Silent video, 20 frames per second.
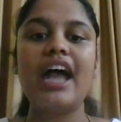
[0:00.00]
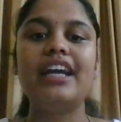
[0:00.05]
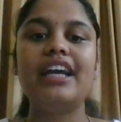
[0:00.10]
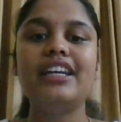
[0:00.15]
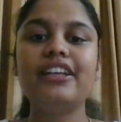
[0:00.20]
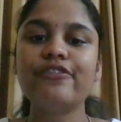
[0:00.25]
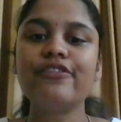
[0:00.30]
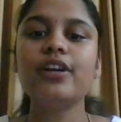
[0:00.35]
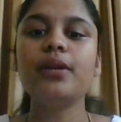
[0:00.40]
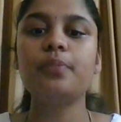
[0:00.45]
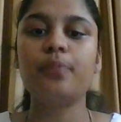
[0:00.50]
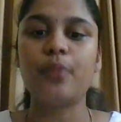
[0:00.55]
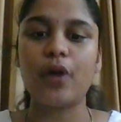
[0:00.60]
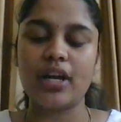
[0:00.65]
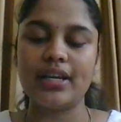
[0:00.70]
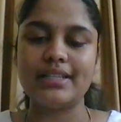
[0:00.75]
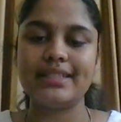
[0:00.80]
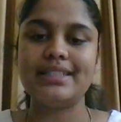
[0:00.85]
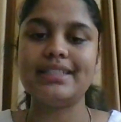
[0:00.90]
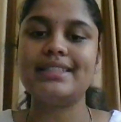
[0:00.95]
Different
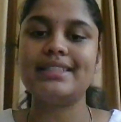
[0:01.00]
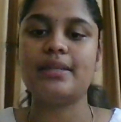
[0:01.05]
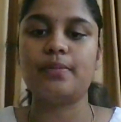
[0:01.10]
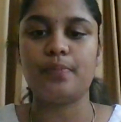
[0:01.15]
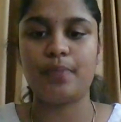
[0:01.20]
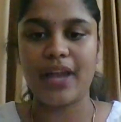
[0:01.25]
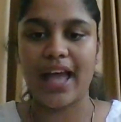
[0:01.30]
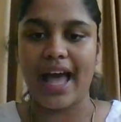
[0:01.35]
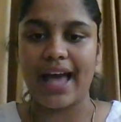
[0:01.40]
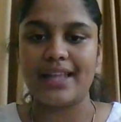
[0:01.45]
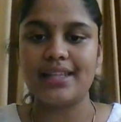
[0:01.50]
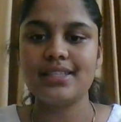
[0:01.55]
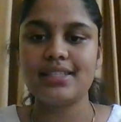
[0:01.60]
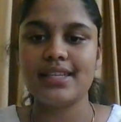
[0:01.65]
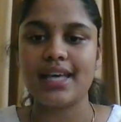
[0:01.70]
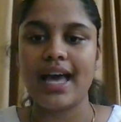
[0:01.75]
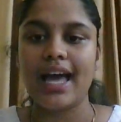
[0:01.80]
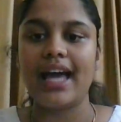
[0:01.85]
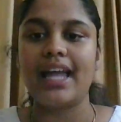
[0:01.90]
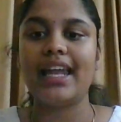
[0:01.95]
policies and plans
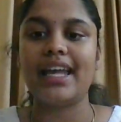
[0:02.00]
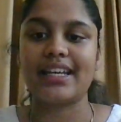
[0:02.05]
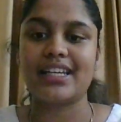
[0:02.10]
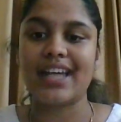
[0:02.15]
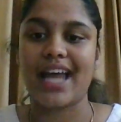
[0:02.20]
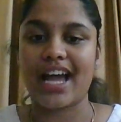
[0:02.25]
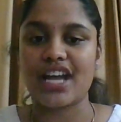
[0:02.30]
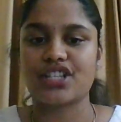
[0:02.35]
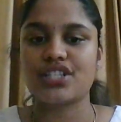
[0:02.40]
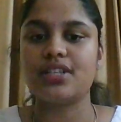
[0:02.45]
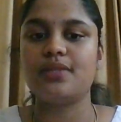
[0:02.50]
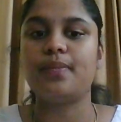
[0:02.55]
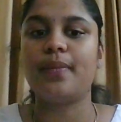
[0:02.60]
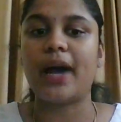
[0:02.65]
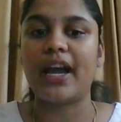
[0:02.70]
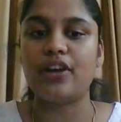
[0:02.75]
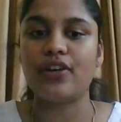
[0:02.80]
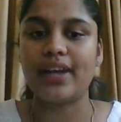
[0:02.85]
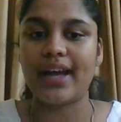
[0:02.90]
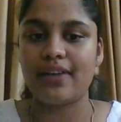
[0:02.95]
like National
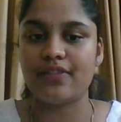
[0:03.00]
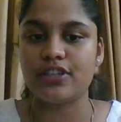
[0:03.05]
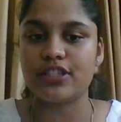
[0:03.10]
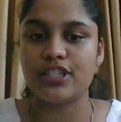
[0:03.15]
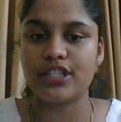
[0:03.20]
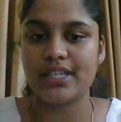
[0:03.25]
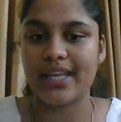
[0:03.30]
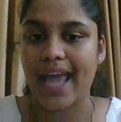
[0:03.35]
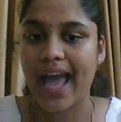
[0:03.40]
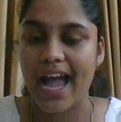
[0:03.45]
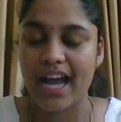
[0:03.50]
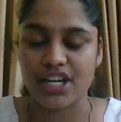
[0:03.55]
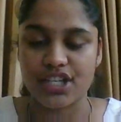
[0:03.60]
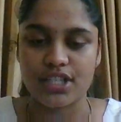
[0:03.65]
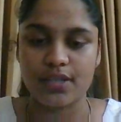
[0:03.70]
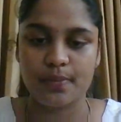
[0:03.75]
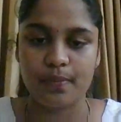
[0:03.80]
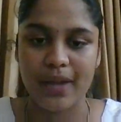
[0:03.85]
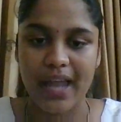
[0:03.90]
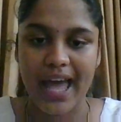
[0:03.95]
Biodiversity
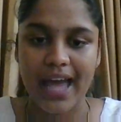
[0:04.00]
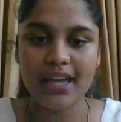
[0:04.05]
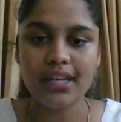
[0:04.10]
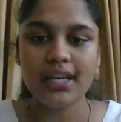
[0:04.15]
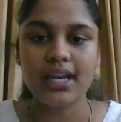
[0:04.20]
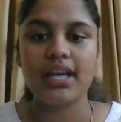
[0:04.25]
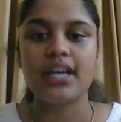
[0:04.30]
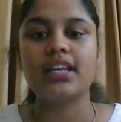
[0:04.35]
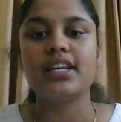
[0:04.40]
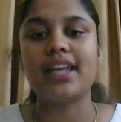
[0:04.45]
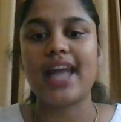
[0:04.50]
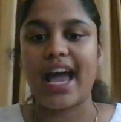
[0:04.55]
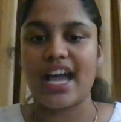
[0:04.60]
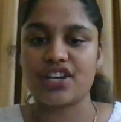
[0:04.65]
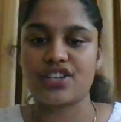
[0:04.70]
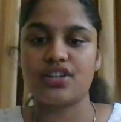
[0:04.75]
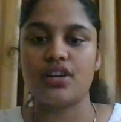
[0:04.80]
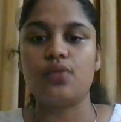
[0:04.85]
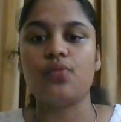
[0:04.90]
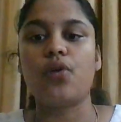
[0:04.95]
Action Plan,
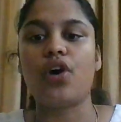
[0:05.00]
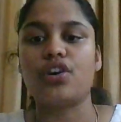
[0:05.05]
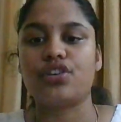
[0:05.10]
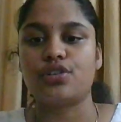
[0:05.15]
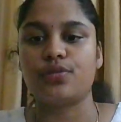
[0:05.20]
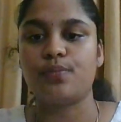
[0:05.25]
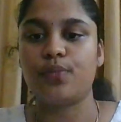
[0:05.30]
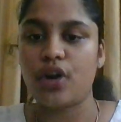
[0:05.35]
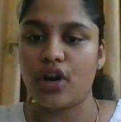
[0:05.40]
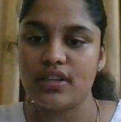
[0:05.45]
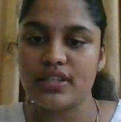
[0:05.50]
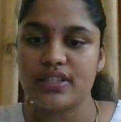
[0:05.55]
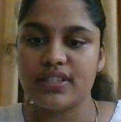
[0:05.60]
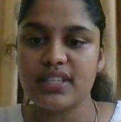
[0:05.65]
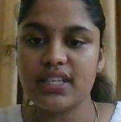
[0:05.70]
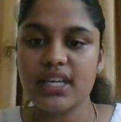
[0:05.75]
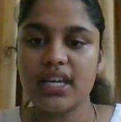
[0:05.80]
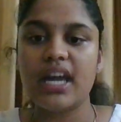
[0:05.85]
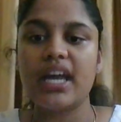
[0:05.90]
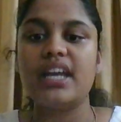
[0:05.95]
National Water
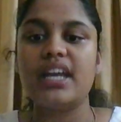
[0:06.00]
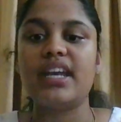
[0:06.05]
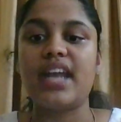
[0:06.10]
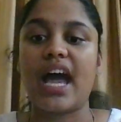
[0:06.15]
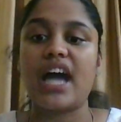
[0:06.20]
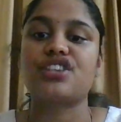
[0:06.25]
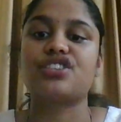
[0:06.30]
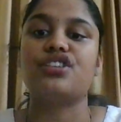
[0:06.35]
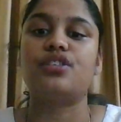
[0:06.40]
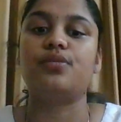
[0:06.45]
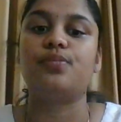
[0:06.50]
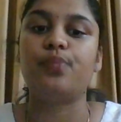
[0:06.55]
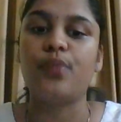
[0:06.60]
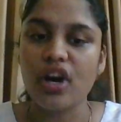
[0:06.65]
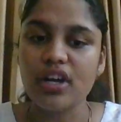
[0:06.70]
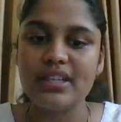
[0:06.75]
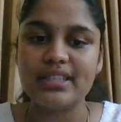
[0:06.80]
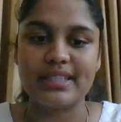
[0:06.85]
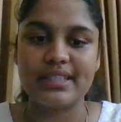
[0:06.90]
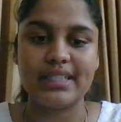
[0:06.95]
Policy, National
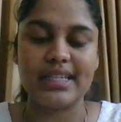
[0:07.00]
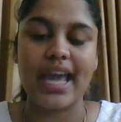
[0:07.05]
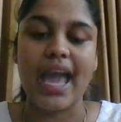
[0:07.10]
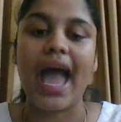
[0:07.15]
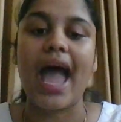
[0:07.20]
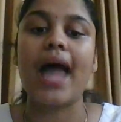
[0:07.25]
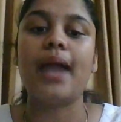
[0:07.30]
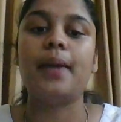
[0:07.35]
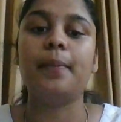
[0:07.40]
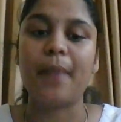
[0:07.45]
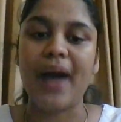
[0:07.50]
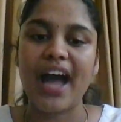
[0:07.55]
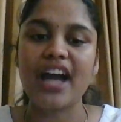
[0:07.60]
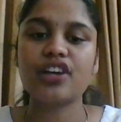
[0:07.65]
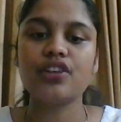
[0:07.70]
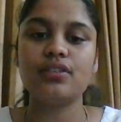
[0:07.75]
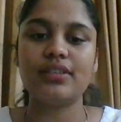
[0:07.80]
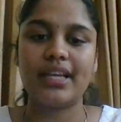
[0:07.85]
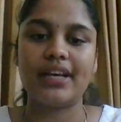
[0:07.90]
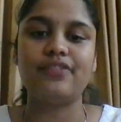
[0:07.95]
Policy, and
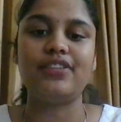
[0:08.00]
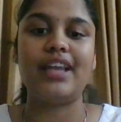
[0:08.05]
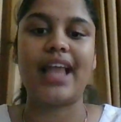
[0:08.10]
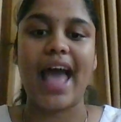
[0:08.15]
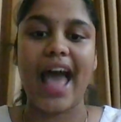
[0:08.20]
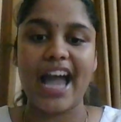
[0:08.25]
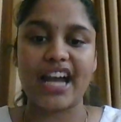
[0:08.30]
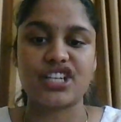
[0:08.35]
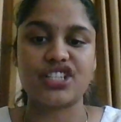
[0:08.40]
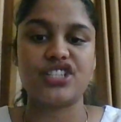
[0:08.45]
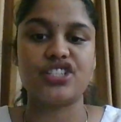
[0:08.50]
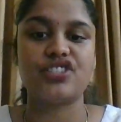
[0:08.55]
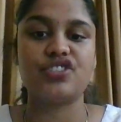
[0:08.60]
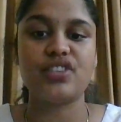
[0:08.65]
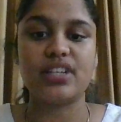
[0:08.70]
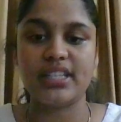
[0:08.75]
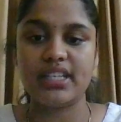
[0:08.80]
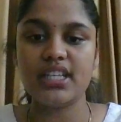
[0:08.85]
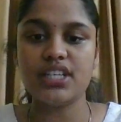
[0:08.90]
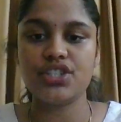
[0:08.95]
Macro Level Action
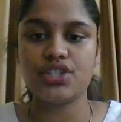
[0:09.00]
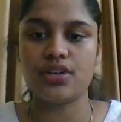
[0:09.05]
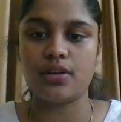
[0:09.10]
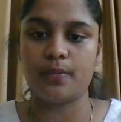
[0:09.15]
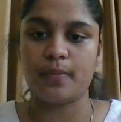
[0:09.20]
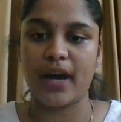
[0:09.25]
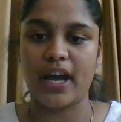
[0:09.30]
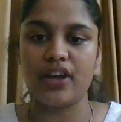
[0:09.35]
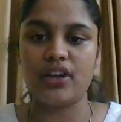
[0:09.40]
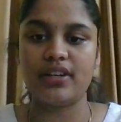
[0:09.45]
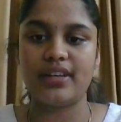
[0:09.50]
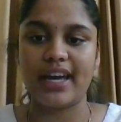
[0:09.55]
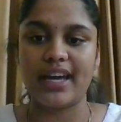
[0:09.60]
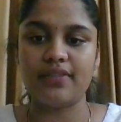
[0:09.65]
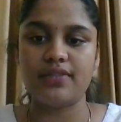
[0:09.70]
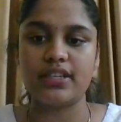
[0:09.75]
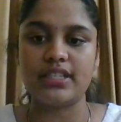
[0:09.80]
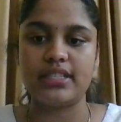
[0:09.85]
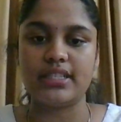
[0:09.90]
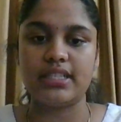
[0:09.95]
Strategy on
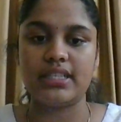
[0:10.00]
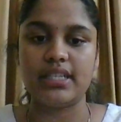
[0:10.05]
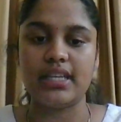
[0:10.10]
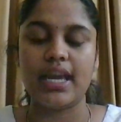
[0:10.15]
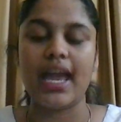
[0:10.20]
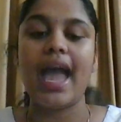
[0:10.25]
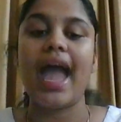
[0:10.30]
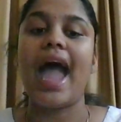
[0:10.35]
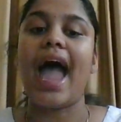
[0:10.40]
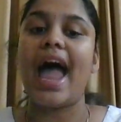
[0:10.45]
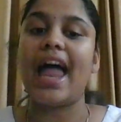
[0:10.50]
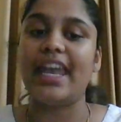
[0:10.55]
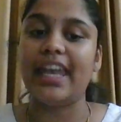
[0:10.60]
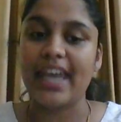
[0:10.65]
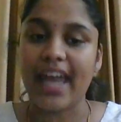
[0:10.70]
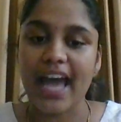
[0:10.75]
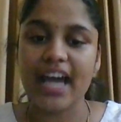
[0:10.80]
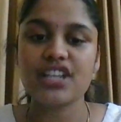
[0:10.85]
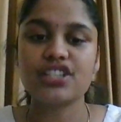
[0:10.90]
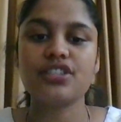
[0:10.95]
Biodiversity, and
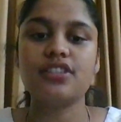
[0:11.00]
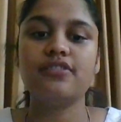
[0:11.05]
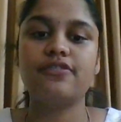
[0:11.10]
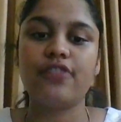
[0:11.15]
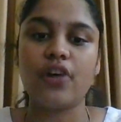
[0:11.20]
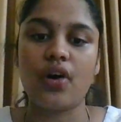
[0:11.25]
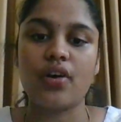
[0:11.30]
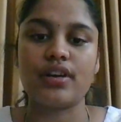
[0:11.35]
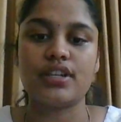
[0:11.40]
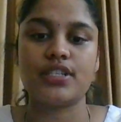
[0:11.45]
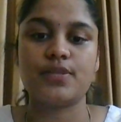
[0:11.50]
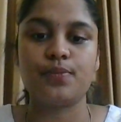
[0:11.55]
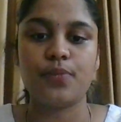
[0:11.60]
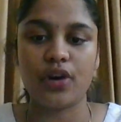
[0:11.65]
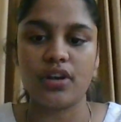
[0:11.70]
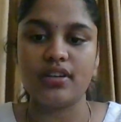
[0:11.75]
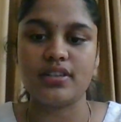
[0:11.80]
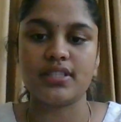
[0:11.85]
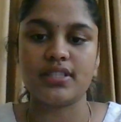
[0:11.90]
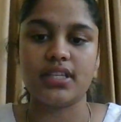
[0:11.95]
National Forest
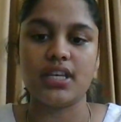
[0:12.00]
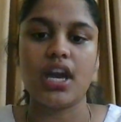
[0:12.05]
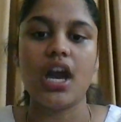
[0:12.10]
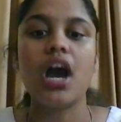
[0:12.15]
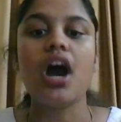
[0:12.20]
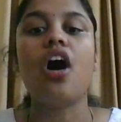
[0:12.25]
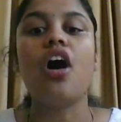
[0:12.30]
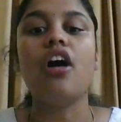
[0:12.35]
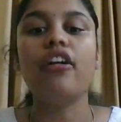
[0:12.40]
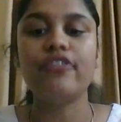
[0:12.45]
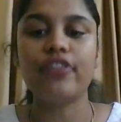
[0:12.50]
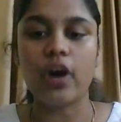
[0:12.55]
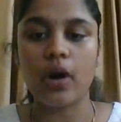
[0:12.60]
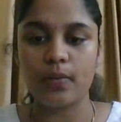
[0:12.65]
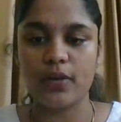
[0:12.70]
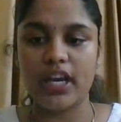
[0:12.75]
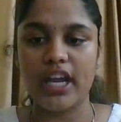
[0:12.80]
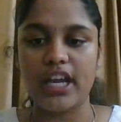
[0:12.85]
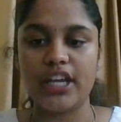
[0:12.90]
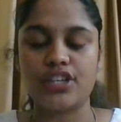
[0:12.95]
Policy are
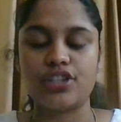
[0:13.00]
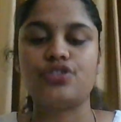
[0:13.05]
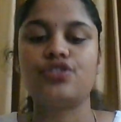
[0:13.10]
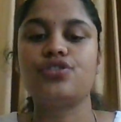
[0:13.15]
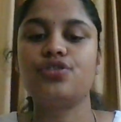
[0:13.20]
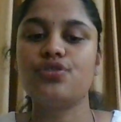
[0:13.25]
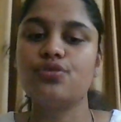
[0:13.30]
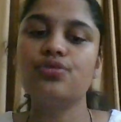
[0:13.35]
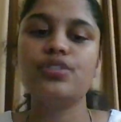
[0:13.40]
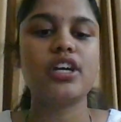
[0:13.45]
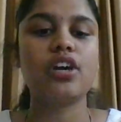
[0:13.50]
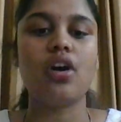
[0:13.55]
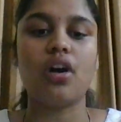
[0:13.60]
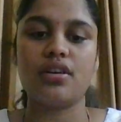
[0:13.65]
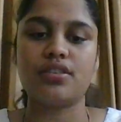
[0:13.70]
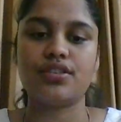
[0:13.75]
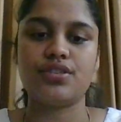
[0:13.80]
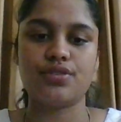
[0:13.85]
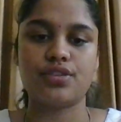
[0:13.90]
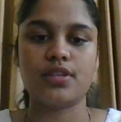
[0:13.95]
formulated through the
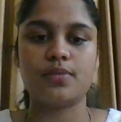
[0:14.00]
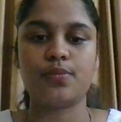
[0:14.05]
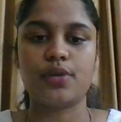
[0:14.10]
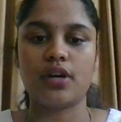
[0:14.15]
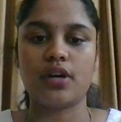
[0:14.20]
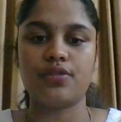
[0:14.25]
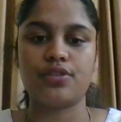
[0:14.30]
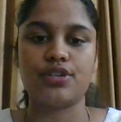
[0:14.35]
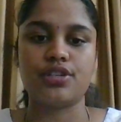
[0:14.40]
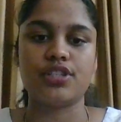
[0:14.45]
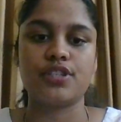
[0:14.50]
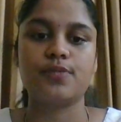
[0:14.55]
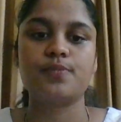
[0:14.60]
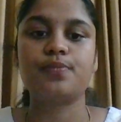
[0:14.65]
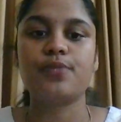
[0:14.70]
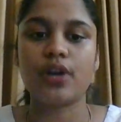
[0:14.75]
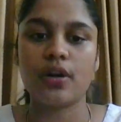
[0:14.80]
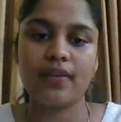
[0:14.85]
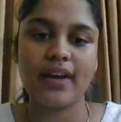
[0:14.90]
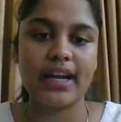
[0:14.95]
constitutional provisions
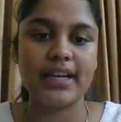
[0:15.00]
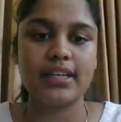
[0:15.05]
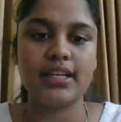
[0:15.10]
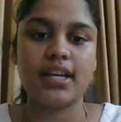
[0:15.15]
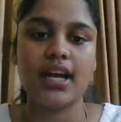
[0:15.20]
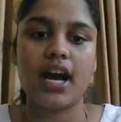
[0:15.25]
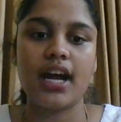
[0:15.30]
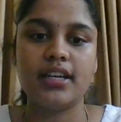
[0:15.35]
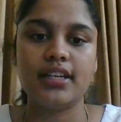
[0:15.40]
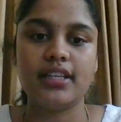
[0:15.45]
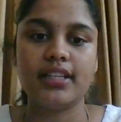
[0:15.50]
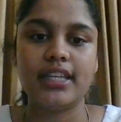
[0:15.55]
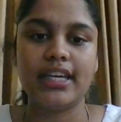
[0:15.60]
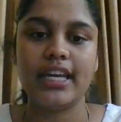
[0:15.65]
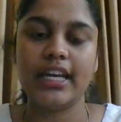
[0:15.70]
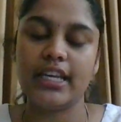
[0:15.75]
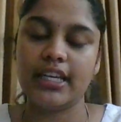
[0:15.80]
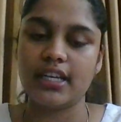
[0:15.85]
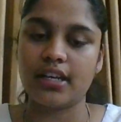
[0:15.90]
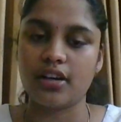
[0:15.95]
provided under the
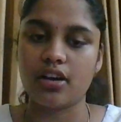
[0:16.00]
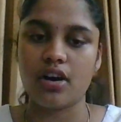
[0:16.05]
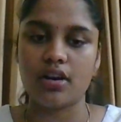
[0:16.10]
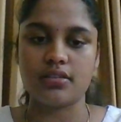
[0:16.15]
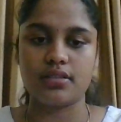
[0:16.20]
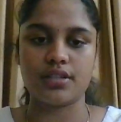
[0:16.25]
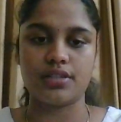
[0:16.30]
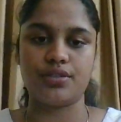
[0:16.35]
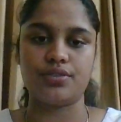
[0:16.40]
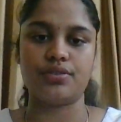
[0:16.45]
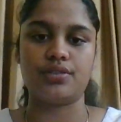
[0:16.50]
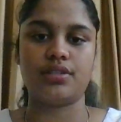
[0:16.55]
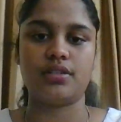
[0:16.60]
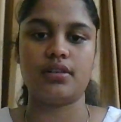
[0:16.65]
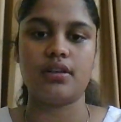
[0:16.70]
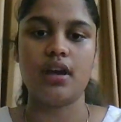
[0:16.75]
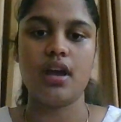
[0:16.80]
Indian Constitution.